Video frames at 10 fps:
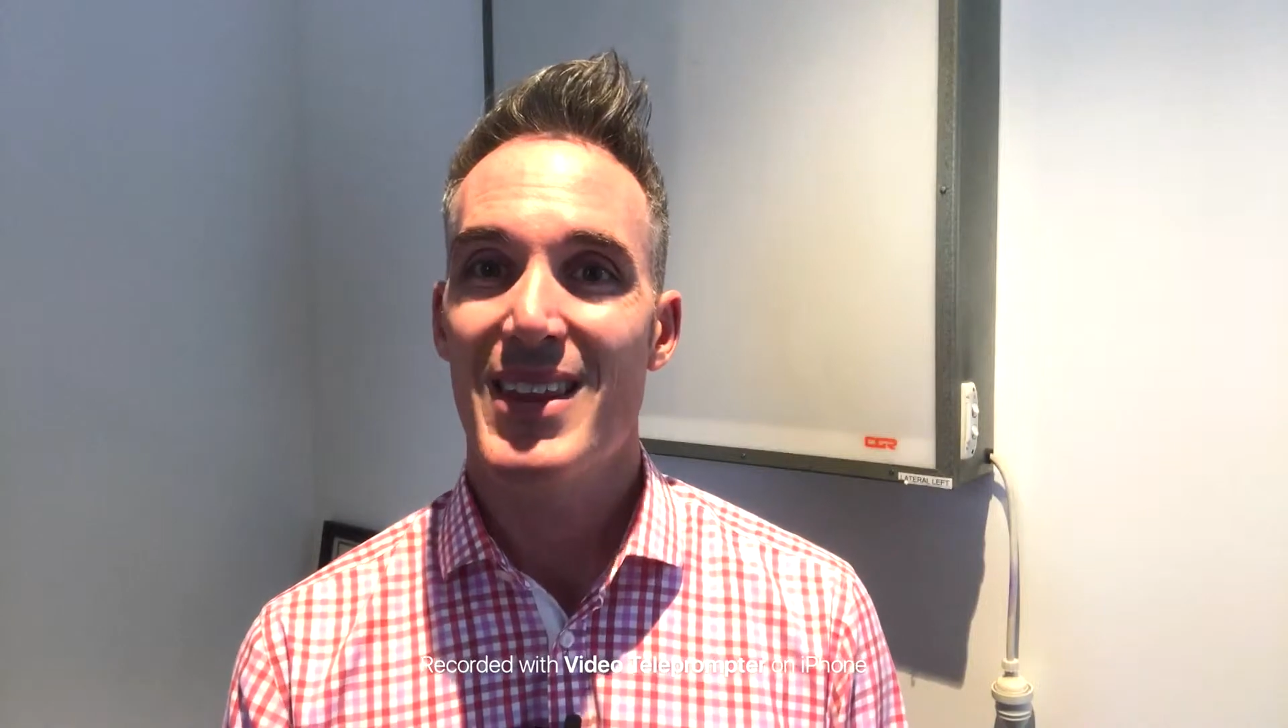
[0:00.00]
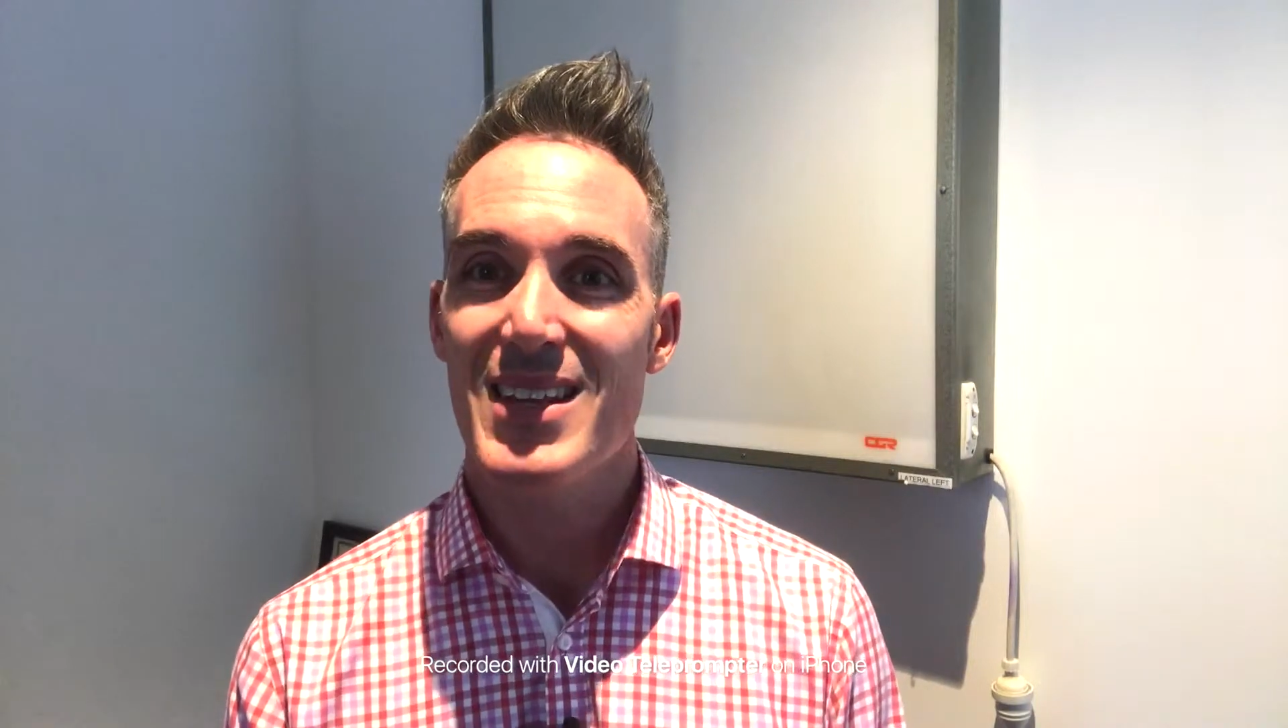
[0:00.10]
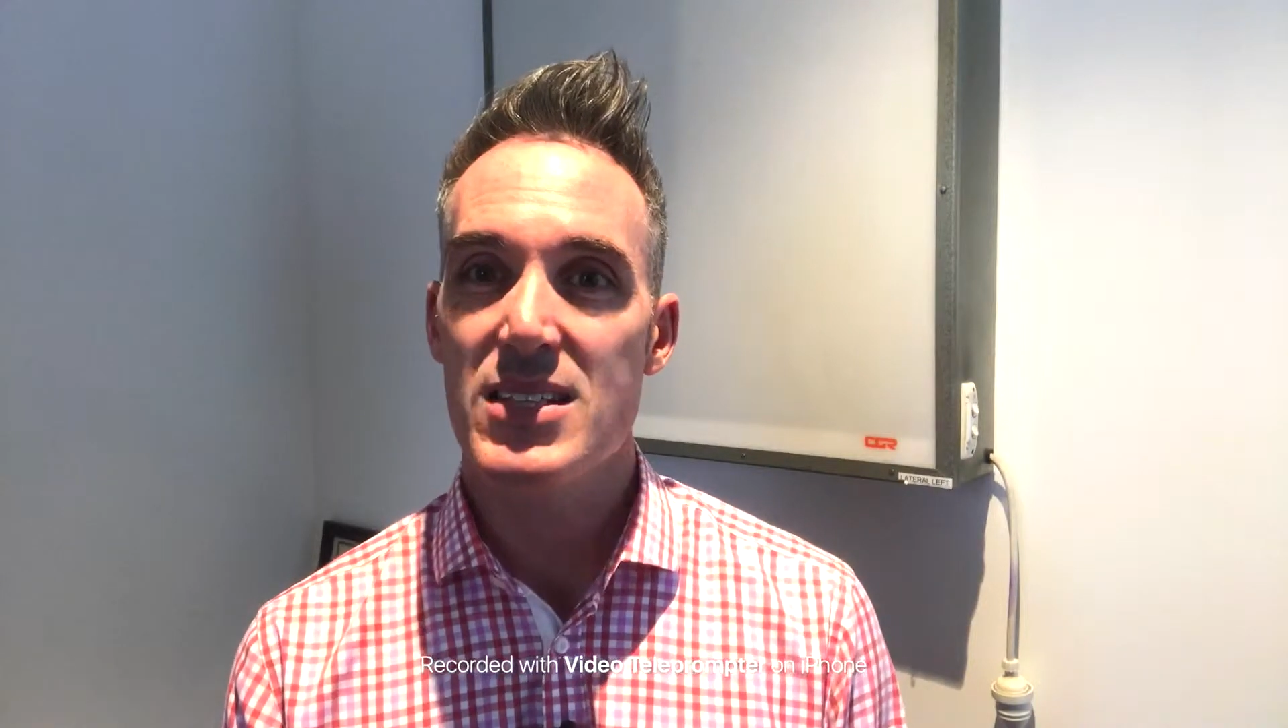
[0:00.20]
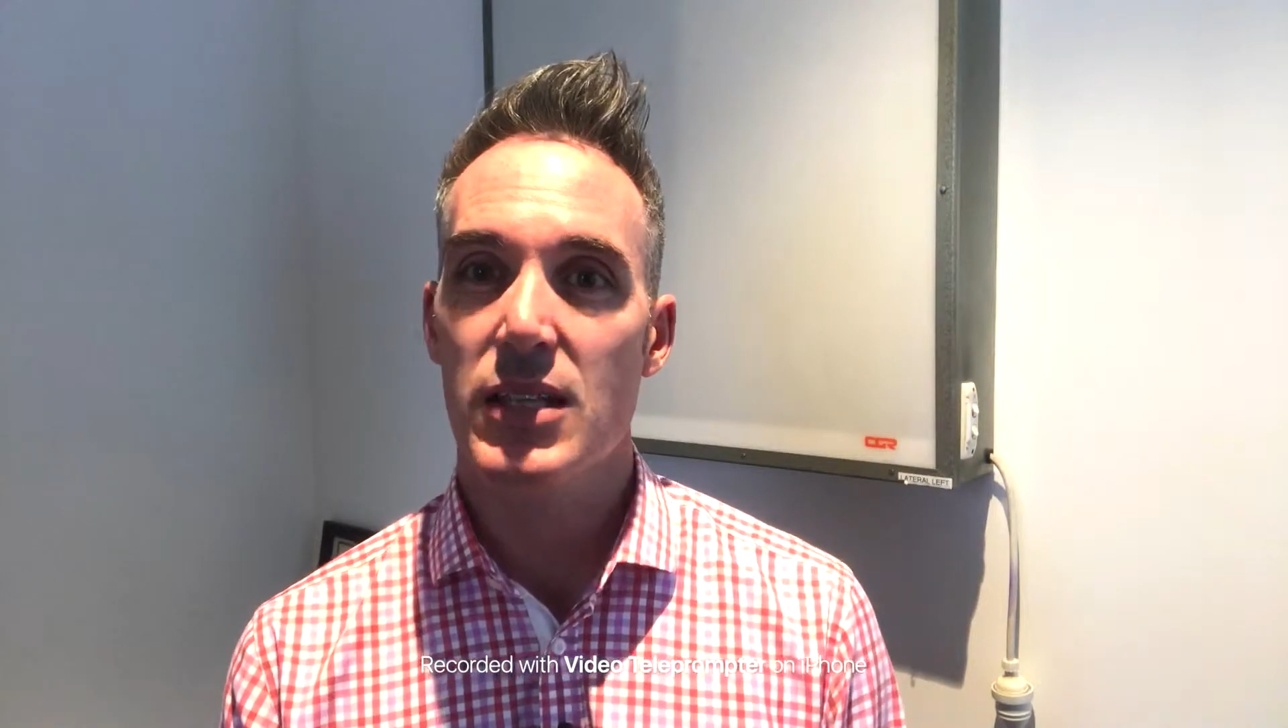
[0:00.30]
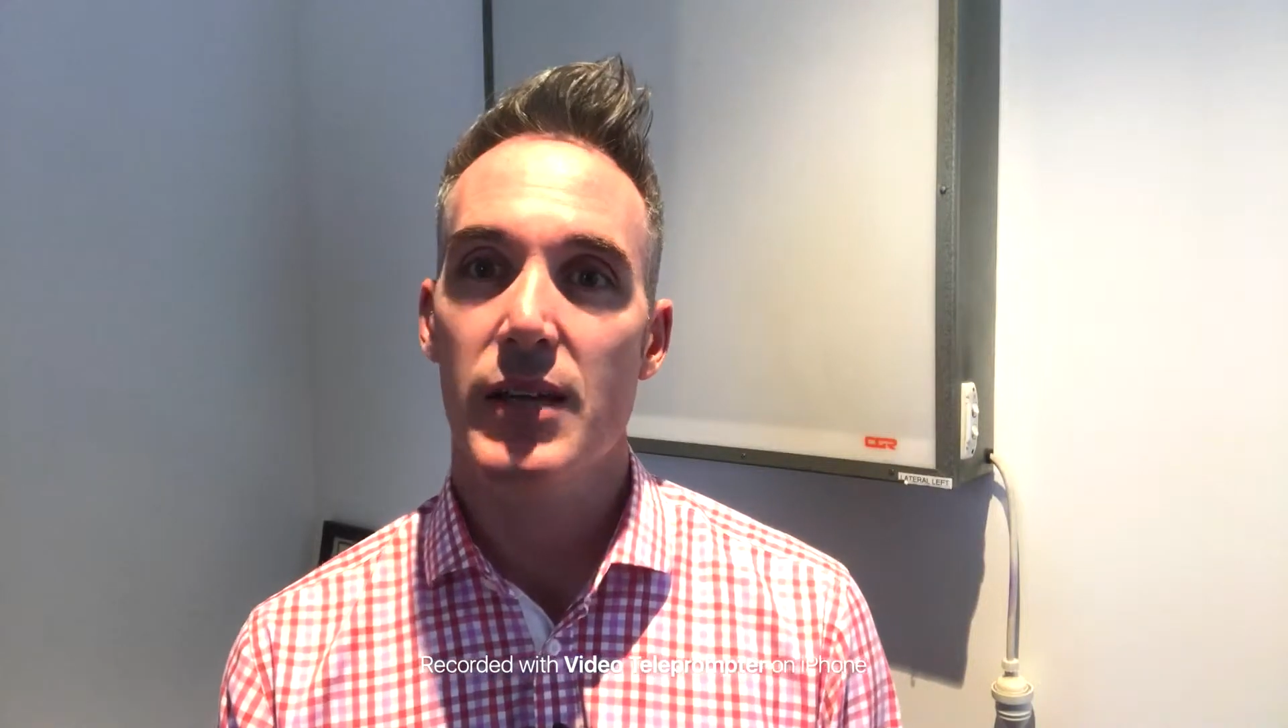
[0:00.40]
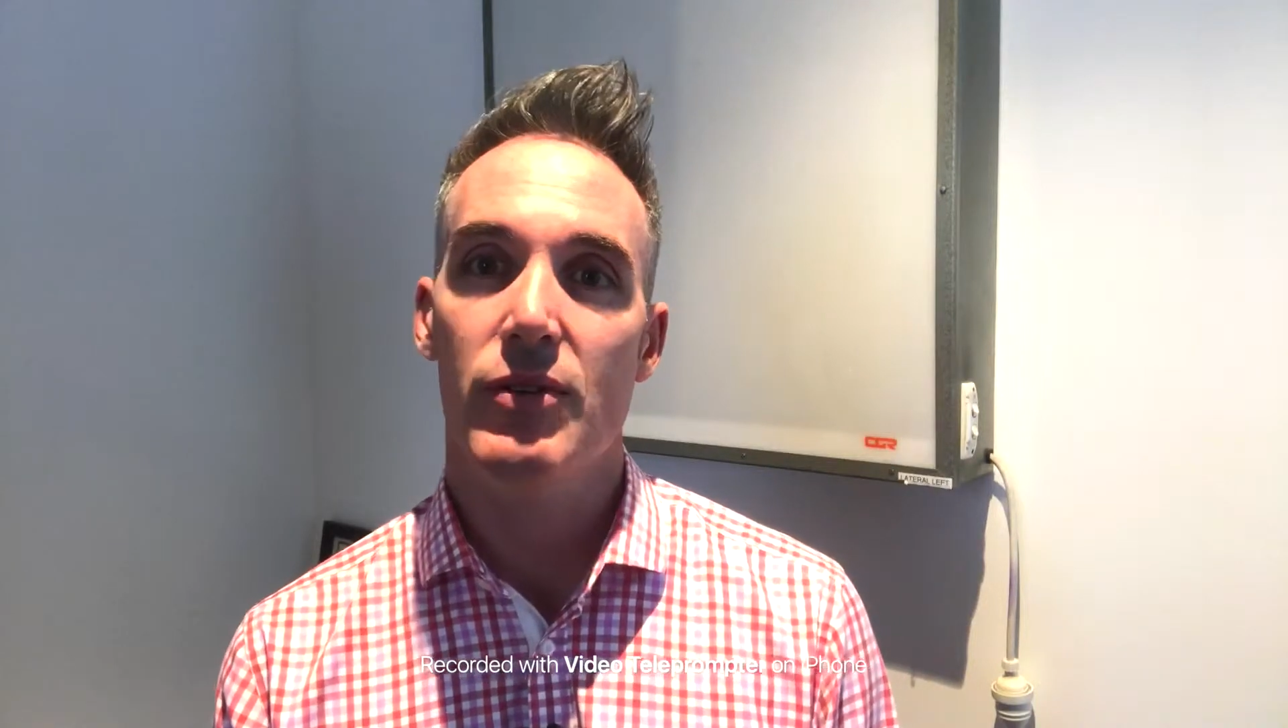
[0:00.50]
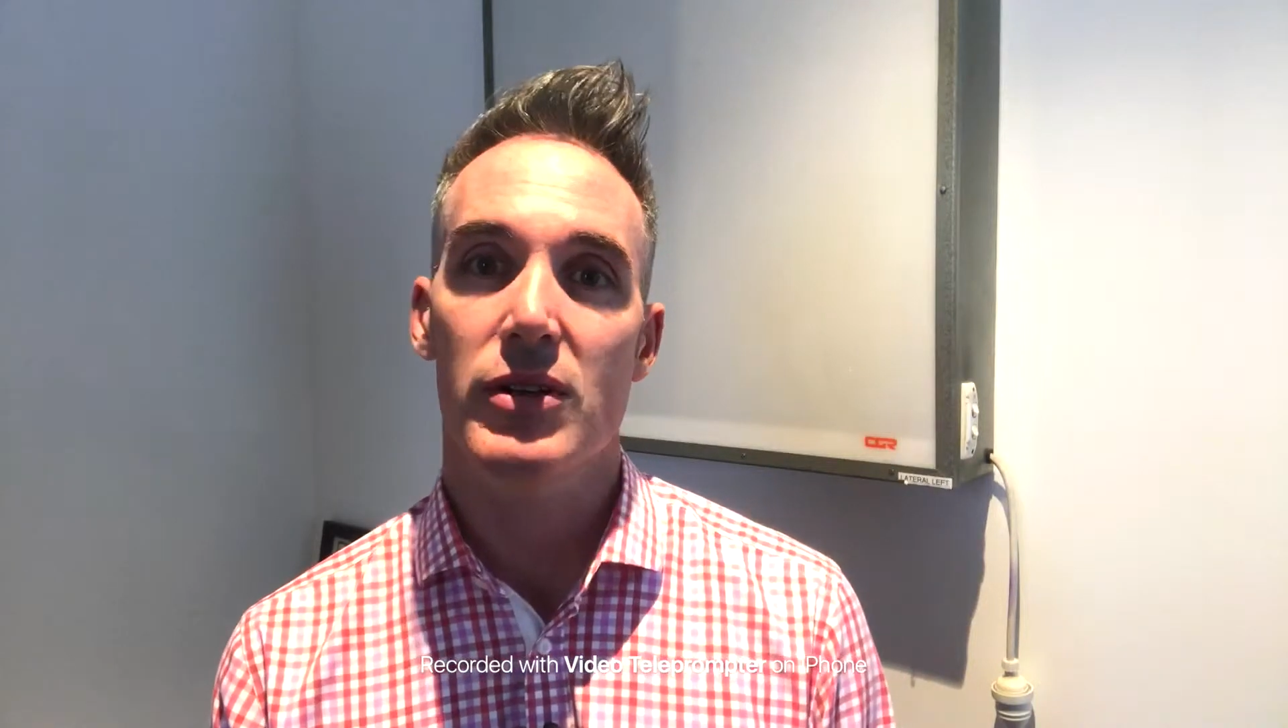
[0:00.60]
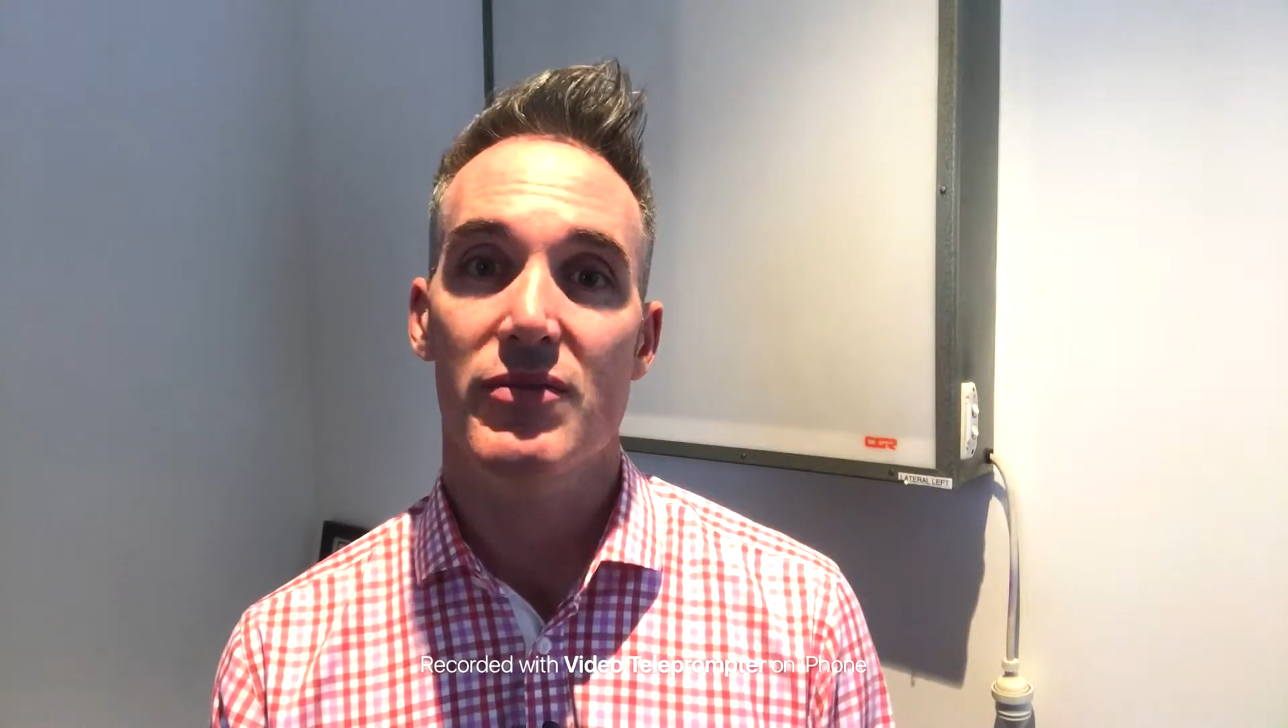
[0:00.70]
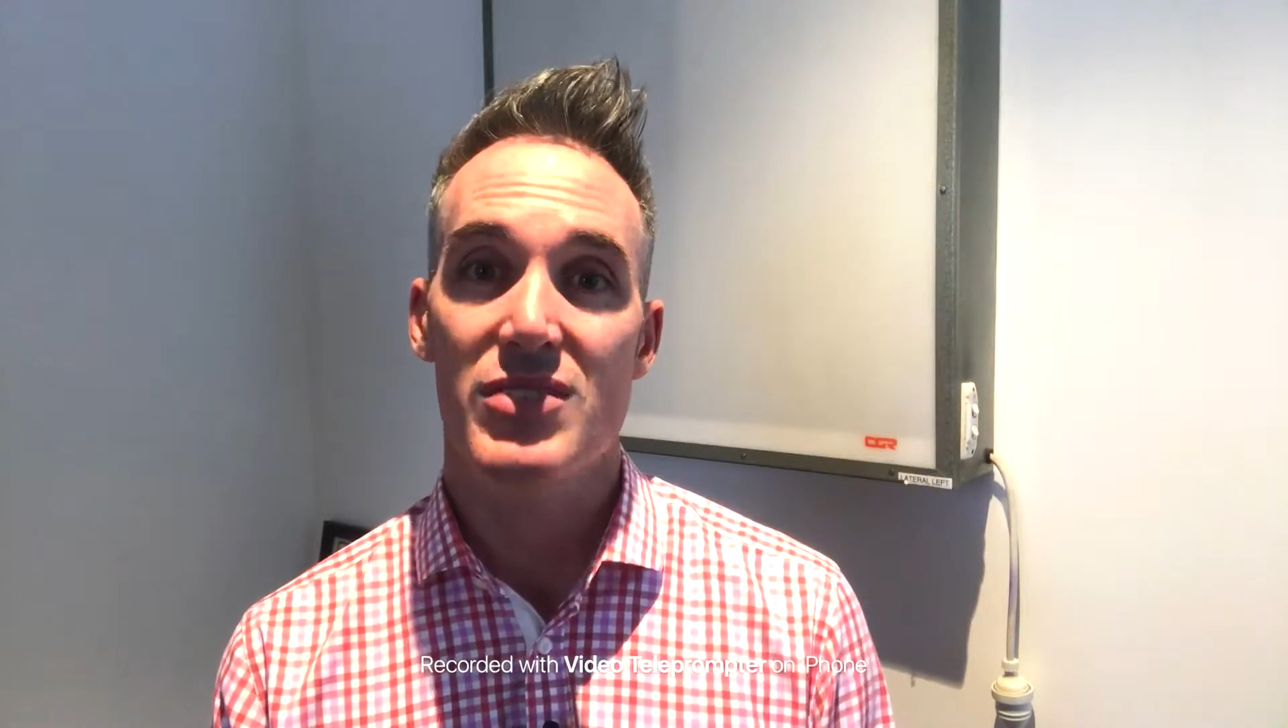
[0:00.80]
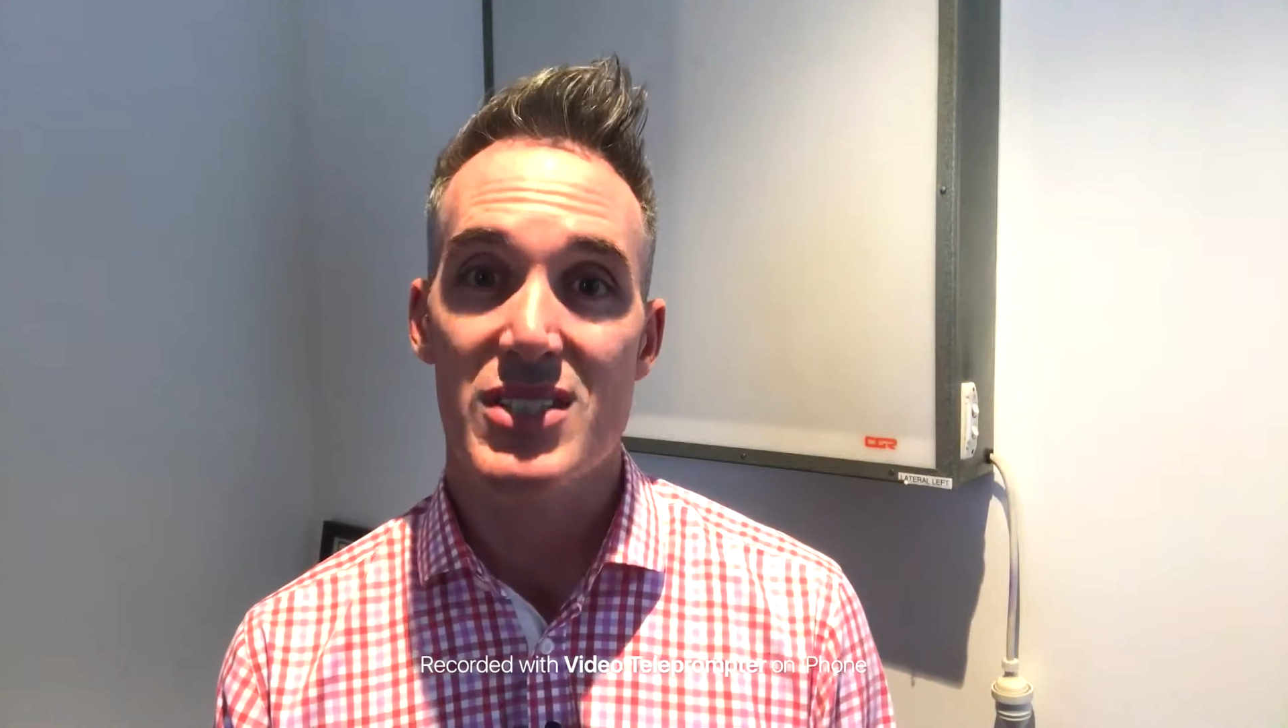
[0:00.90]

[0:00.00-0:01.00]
this level of